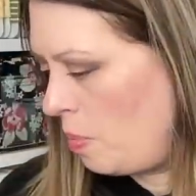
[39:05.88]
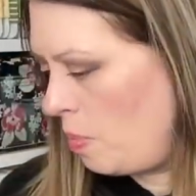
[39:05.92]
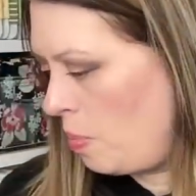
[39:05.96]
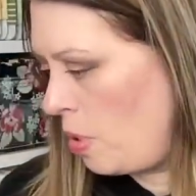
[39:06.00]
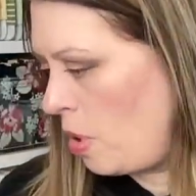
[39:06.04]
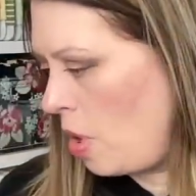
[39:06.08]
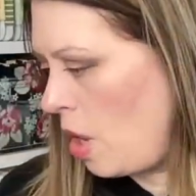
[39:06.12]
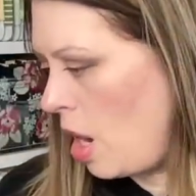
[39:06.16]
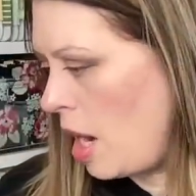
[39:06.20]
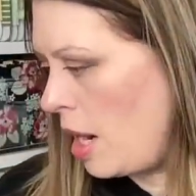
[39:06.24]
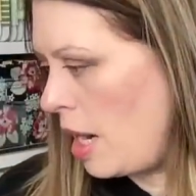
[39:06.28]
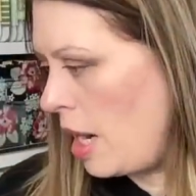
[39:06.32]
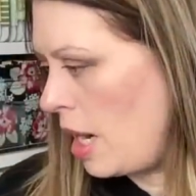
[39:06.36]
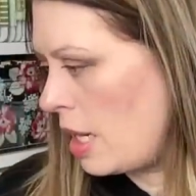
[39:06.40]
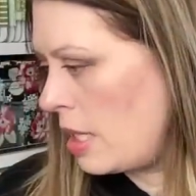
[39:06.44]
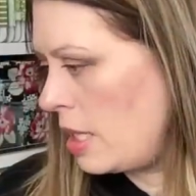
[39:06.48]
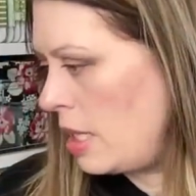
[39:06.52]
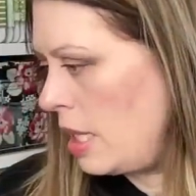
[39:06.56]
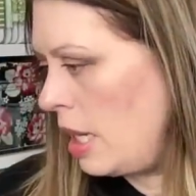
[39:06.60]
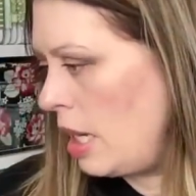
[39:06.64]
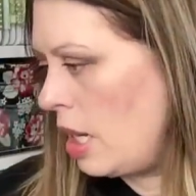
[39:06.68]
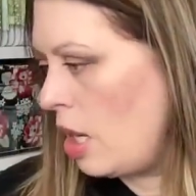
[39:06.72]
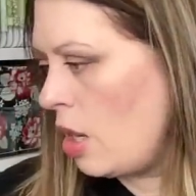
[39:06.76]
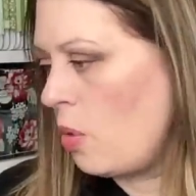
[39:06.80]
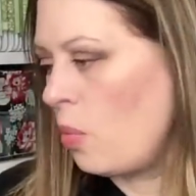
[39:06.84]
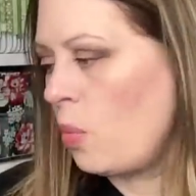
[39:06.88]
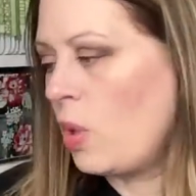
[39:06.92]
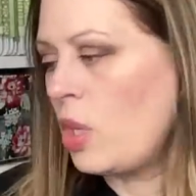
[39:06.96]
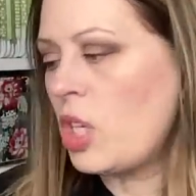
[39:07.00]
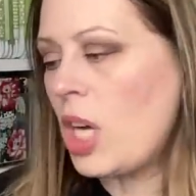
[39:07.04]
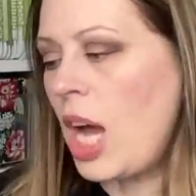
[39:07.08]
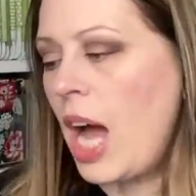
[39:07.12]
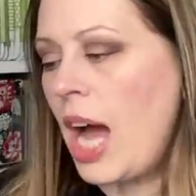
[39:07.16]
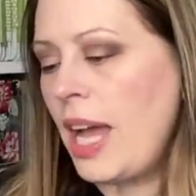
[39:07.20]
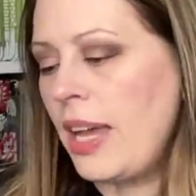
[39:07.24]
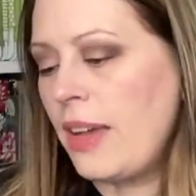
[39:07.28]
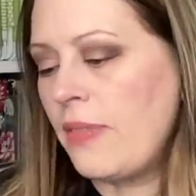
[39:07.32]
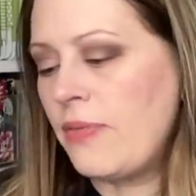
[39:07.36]
product here, which
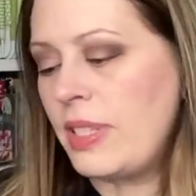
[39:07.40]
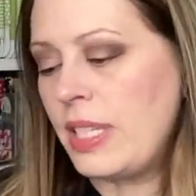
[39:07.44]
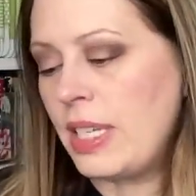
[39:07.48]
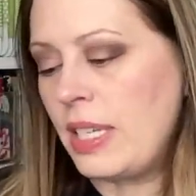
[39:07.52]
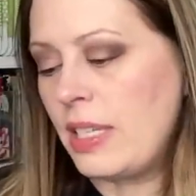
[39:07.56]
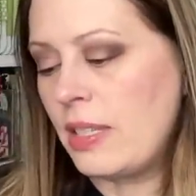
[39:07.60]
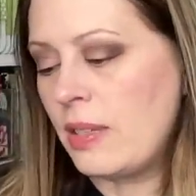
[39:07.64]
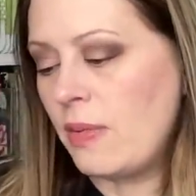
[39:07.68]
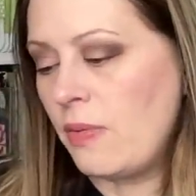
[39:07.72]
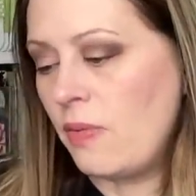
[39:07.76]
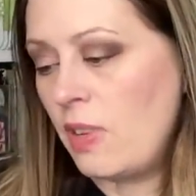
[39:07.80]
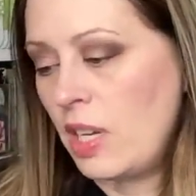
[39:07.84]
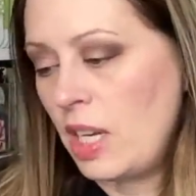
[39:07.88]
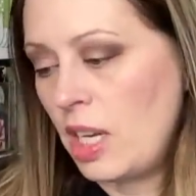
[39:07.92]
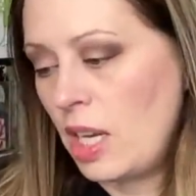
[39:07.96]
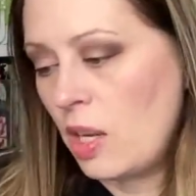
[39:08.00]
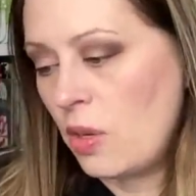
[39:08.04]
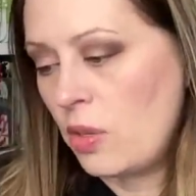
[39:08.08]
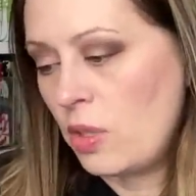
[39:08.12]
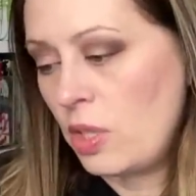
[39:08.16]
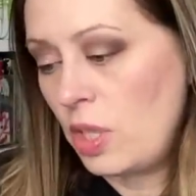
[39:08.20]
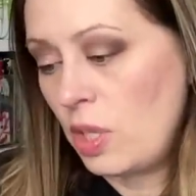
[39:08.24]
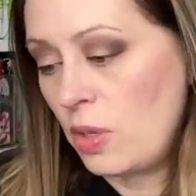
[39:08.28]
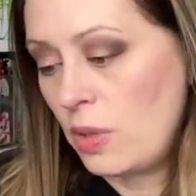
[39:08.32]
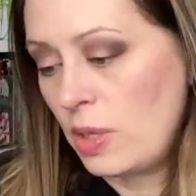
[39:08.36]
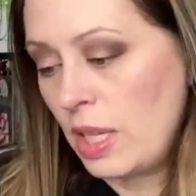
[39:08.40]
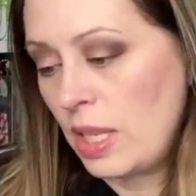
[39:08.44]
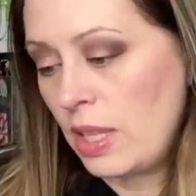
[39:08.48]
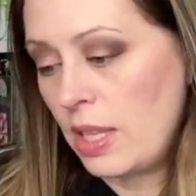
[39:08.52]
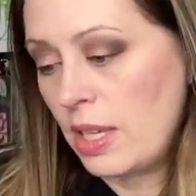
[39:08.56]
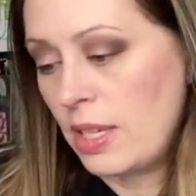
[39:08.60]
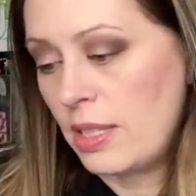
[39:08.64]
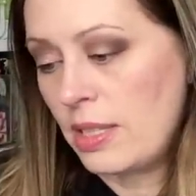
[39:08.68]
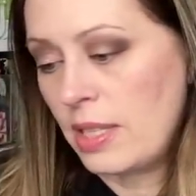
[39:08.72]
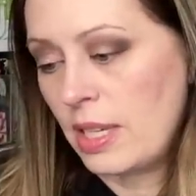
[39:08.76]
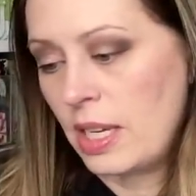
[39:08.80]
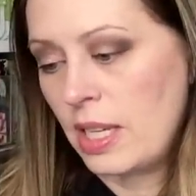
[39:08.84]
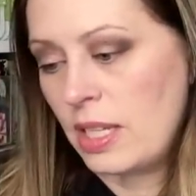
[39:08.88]
I have seen some videos using
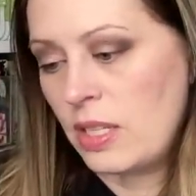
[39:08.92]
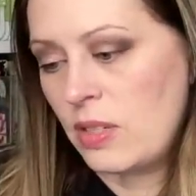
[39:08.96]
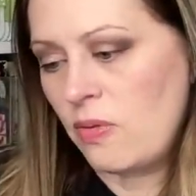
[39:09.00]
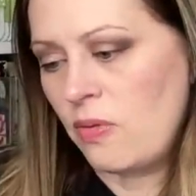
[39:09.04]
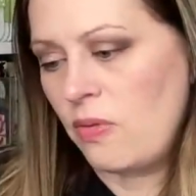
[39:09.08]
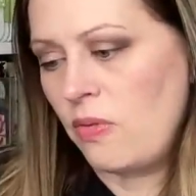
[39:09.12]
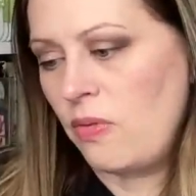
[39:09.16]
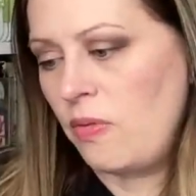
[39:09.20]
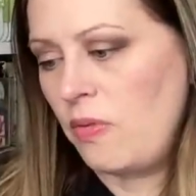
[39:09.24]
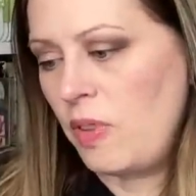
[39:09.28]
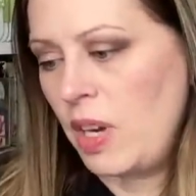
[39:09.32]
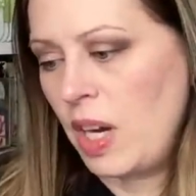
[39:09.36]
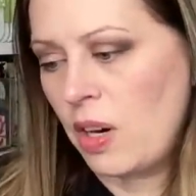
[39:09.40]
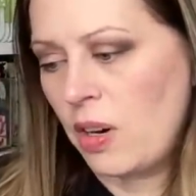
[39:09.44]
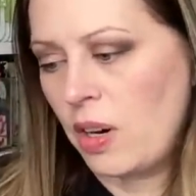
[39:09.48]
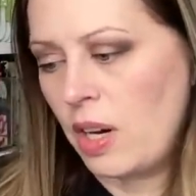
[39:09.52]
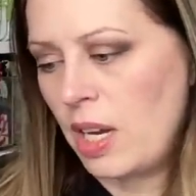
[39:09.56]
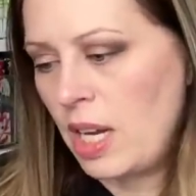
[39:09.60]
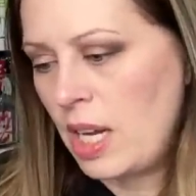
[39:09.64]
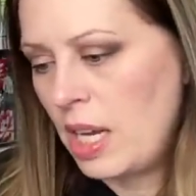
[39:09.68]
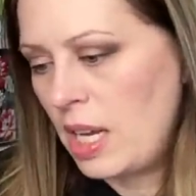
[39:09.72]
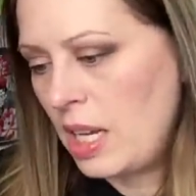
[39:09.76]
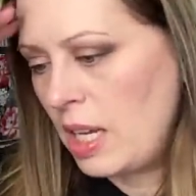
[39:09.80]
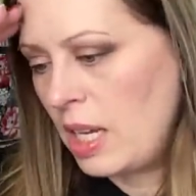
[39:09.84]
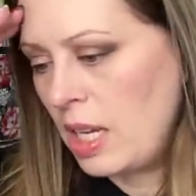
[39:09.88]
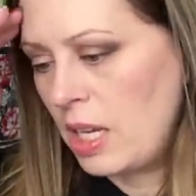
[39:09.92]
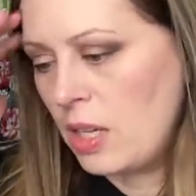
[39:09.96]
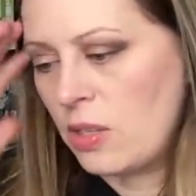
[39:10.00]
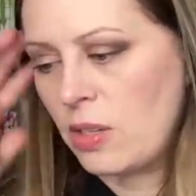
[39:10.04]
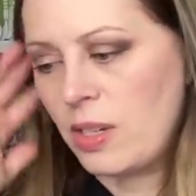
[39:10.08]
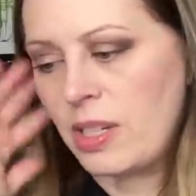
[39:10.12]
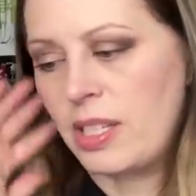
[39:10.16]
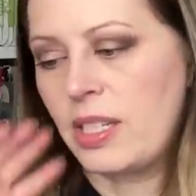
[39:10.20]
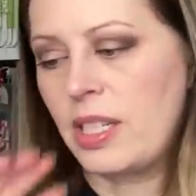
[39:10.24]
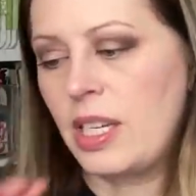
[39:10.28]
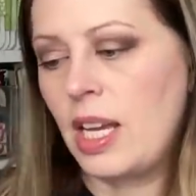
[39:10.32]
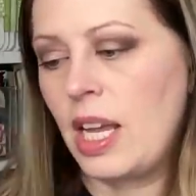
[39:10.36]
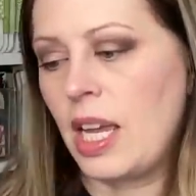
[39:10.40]
this and it's very
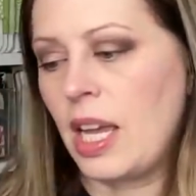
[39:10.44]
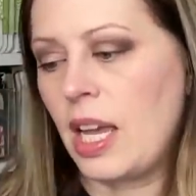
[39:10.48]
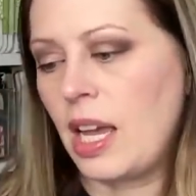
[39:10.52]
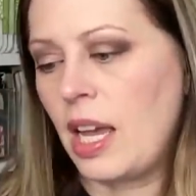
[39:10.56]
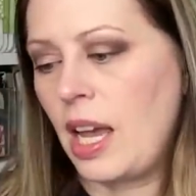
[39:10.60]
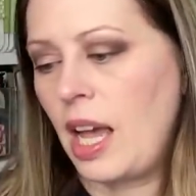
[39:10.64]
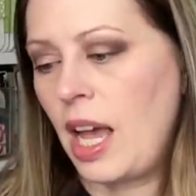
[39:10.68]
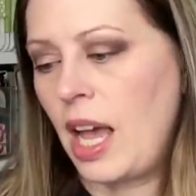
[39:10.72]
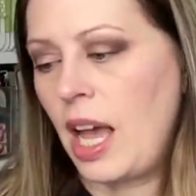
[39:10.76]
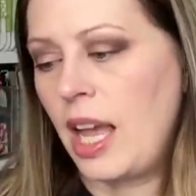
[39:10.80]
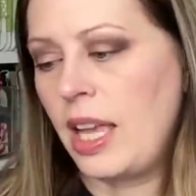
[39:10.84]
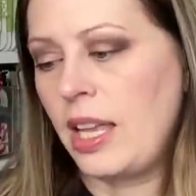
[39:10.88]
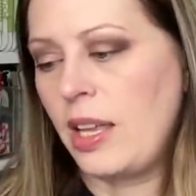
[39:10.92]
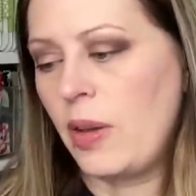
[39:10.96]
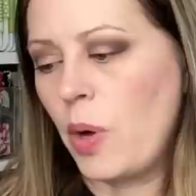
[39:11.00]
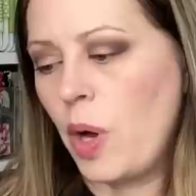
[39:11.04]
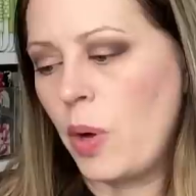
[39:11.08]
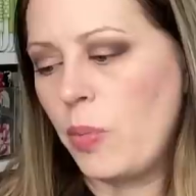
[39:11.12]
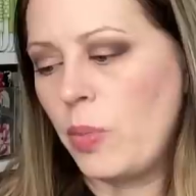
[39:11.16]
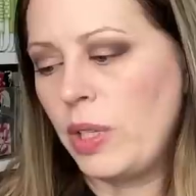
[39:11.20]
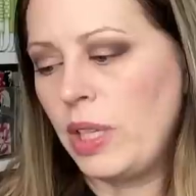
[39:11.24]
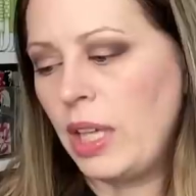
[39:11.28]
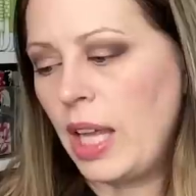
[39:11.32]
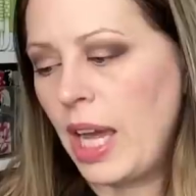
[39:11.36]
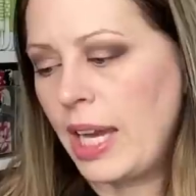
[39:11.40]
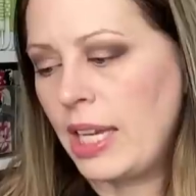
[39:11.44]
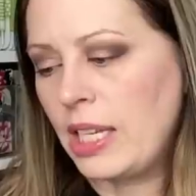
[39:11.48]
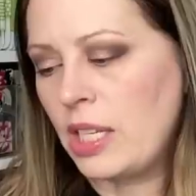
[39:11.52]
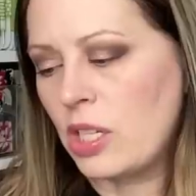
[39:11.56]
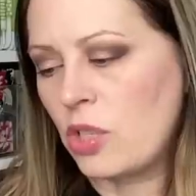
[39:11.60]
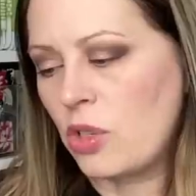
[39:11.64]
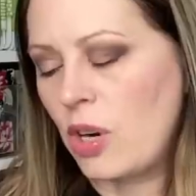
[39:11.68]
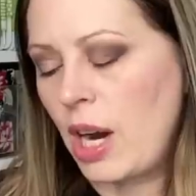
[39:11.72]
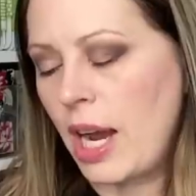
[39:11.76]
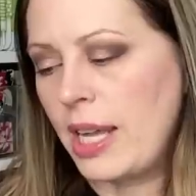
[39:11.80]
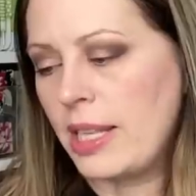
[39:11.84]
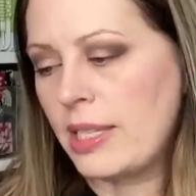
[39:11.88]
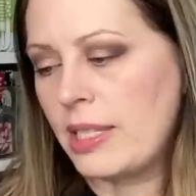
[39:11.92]
interesting. I, I would like to
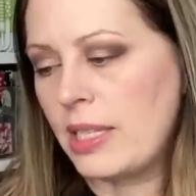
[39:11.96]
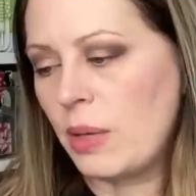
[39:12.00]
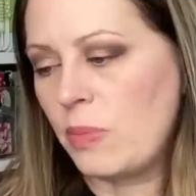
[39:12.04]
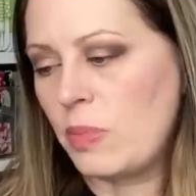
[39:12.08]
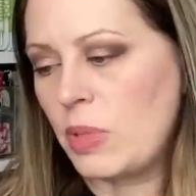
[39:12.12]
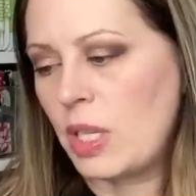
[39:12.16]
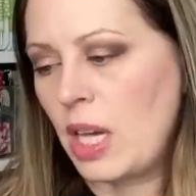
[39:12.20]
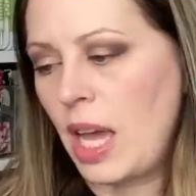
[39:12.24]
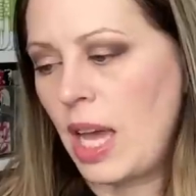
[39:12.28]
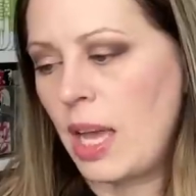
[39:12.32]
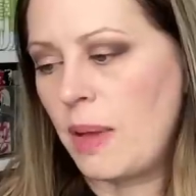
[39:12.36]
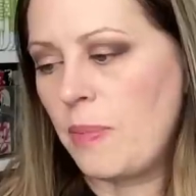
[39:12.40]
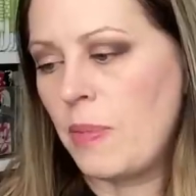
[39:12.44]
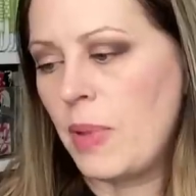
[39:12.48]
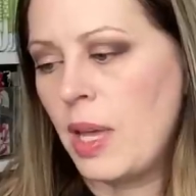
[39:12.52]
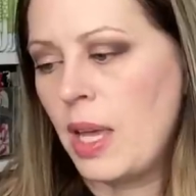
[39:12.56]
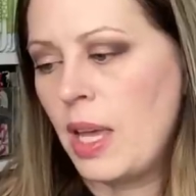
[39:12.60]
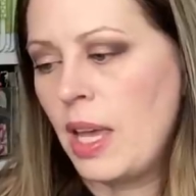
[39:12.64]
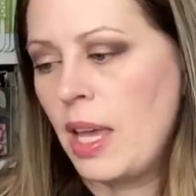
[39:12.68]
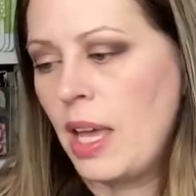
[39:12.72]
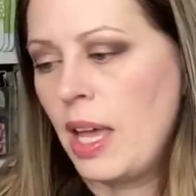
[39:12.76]
try it sometime.